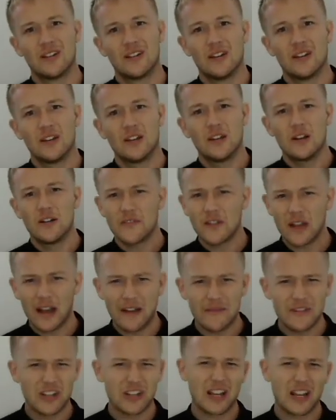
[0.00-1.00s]
If you're
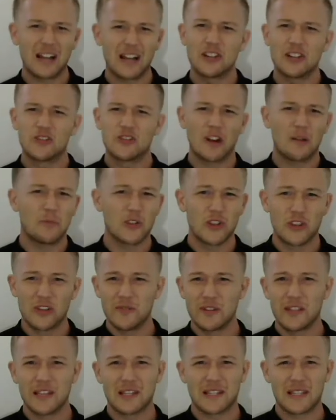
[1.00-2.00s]
having kind of troubles
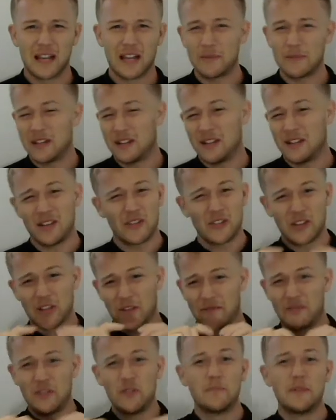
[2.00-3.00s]
doing the assignment, there's a
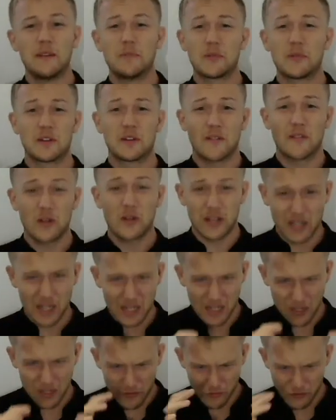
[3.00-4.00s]
few people that have already
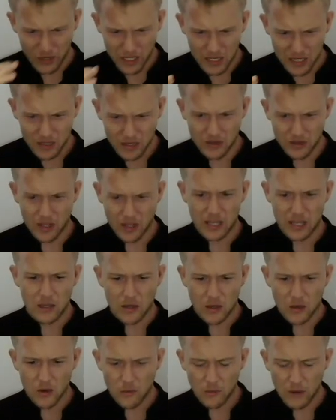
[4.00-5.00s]
done it. You read it, you're like,
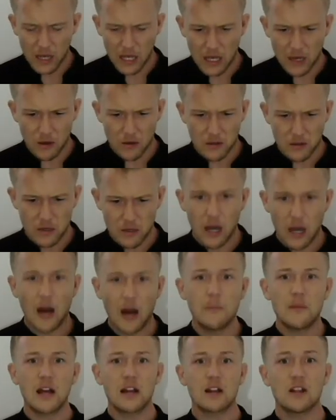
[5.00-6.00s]
wow,
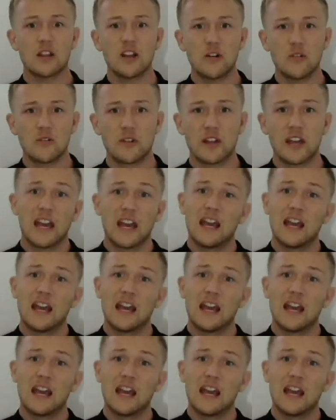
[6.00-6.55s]
I'm not alone.